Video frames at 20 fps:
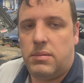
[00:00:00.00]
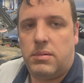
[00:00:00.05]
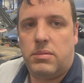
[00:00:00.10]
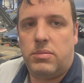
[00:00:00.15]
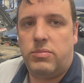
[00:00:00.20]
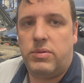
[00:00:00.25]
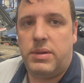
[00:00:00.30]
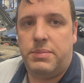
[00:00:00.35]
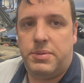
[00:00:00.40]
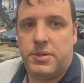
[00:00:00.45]

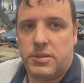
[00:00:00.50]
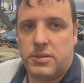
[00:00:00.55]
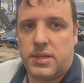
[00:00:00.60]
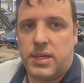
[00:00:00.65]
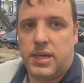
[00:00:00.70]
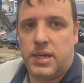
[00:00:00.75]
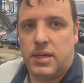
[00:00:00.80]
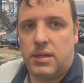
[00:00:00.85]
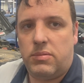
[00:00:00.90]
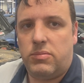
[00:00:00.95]
rebuild
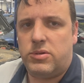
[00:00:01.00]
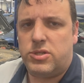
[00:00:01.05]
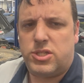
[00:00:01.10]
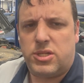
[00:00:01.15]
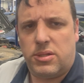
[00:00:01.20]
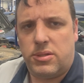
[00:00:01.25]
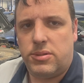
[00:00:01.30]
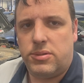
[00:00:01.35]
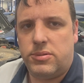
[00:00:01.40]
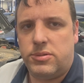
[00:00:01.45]
kit, which
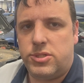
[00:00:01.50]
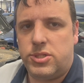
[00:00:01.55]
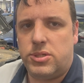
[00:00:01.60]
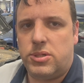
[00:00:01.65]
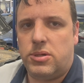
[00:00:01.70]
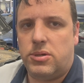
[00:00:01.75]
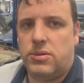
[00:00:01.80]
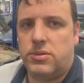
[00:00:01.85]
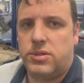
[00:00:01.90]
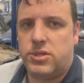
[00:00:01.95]
includes, you
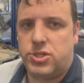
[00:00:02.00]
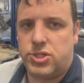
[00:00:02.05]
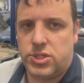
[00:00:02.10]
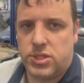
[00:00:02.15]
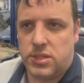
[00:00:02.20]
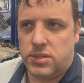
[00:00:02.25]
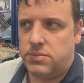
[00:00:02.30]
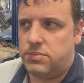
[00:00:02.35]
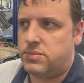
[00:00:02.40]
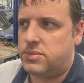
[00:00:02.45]
know, the
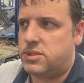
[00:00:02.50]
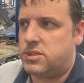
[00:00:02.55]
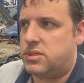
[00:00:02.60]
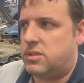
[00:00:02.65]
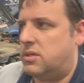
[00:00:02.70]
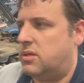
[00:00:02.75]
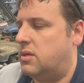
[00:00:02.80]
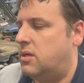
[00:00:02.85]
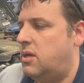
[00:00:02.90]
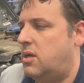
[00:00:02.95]
shims,
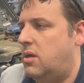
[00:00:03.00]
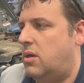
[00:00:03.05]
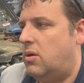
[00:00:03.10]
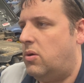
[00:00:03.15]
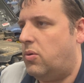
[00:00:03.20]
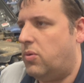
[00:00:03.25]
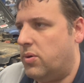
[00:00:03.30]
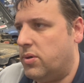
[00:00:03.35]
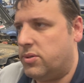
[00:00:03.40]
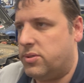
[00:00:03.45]
the
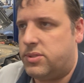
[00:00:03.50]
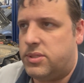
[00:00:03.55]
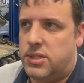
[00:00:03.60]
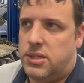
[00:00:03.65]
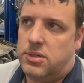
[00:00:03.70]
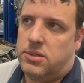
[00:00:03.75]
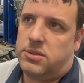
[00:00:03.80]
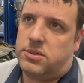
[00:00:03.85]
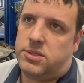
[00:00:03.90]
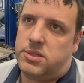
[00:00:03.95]
oil
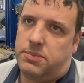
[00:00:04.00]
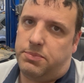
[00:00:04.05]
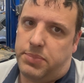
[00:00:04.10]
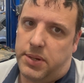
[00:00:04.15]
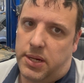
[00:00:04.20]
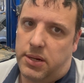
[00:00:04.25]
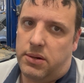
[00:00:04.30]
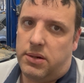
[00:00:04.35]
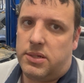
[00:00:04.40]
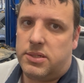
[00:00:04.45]
seals, the
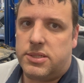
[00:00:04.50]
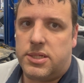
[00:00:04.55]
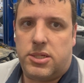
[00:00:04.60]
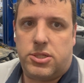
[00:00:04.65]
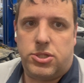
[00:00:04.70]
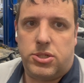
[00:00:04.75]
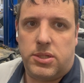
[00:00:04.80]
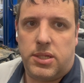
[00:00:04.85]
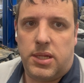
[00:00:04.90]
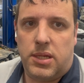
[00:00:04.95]
bearings that
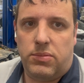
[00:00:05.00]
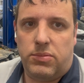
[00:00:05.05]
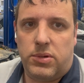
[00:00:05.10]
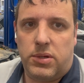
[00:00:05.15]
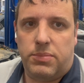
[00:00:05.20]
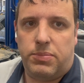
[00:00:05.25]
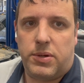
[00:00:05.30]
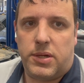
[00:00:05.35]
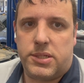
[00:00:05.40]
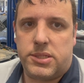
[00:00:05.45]
you need when you
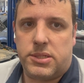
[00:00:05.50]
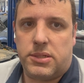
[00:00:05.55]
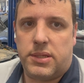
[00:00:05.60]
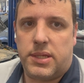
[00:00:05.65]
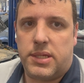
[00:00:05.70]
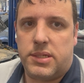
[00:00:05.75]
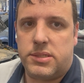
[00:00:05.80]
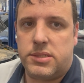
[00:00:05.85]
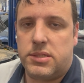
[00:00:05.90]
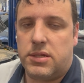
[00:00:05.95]
press all
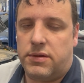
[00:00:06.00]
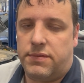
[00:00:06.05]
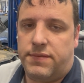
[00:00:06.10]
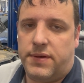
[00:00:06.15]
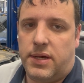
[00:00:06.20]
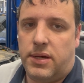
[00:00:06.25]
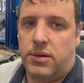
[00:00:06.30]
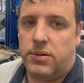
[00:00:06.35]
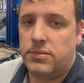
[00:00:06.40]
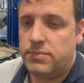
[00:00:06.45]
that stuff
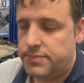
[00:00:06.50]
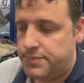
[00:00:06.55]
out.